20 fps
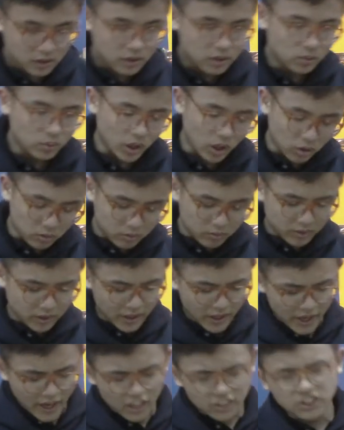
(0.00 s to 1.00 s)
Well,
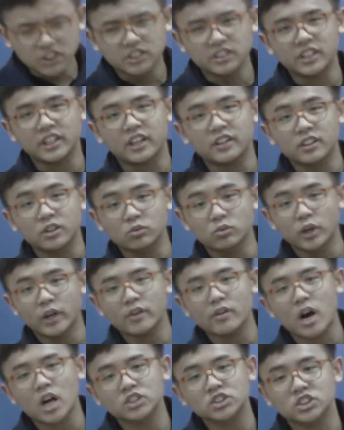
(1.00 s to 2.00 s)
actually, in the Roy
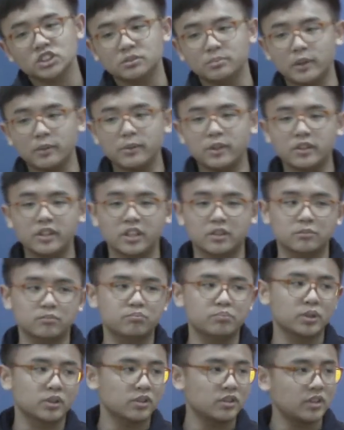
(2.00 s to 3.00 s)
Rogers, maybe you can
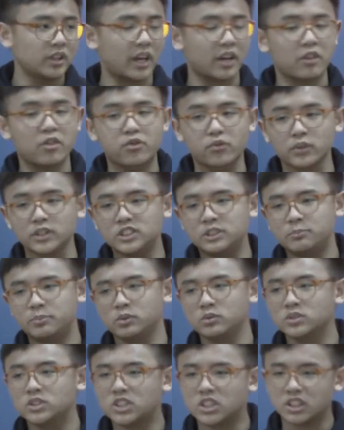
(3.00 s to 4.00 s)
put like 3
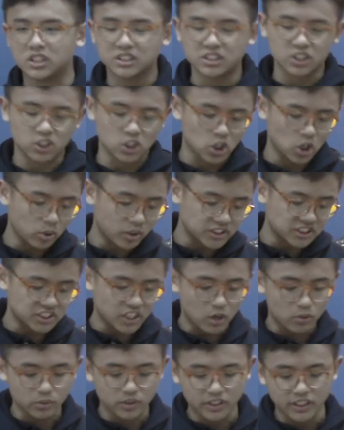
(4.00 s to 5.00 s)
spoons because the Coke is
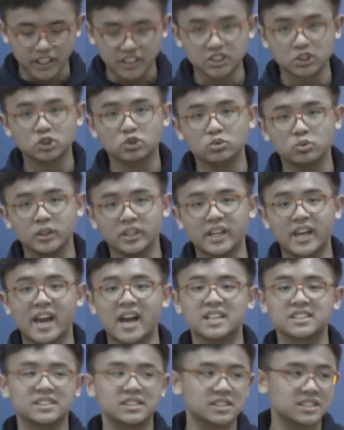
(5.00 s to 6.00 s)
not really as sweet
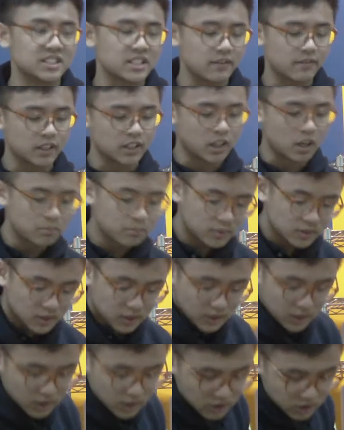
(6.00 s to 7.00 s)
as the 7-Up.
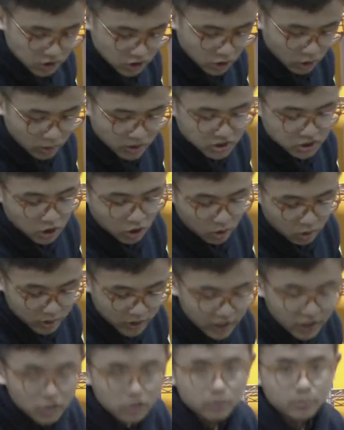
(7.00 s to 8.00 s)
So it's
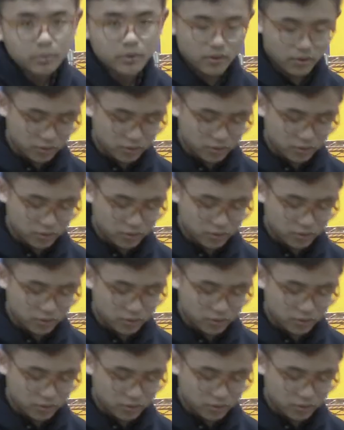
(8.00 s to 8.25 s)
okay to put